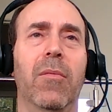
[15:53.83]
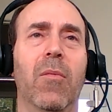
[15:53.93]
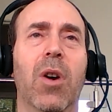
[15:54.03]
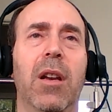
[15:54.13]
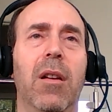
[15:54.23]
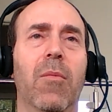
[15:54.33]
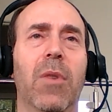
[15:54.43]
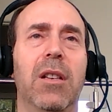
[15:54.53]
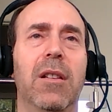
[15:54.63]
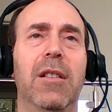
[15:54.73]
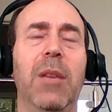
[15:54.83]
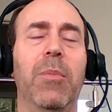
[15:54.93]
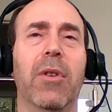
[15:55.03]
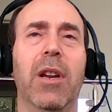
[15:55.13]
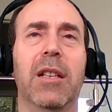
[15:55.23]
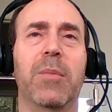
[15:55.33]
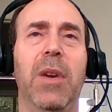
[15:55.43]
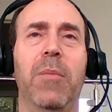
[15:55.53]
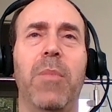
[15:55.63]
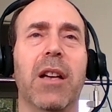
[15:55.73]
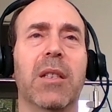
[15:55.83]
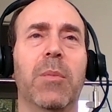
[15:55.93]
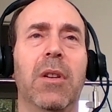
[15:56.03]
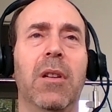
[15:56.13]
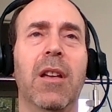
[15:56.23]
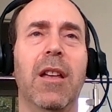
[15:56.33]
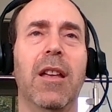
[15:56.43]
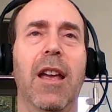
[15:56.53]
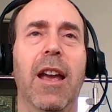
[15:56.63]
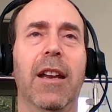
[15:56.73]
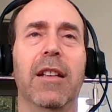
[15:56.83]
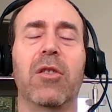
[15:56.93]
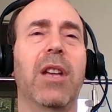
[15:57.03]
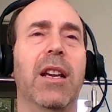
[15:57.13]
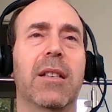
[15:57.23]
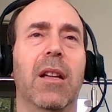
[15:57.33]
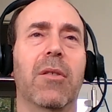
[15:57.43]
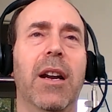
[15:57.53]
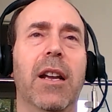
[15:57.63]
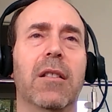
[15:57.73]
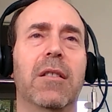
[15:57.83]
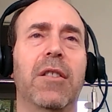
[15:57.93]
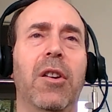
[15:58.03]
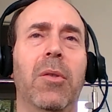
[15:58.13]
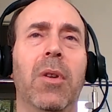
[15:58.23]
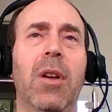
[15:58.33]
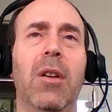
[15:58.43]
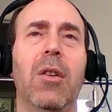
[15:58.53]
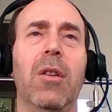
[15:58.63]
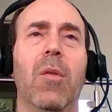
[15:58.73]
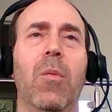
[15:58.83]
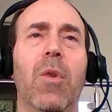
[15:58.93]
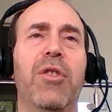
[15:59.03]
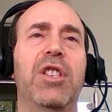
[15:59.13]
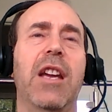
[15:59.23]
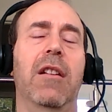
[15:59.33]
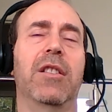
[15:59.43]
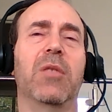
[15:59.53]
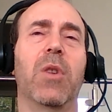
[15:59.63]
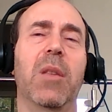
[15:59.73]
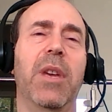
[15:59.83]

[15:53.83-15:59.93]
what deep learning has made possible, and it's only accelerating. So what are the challenges? One of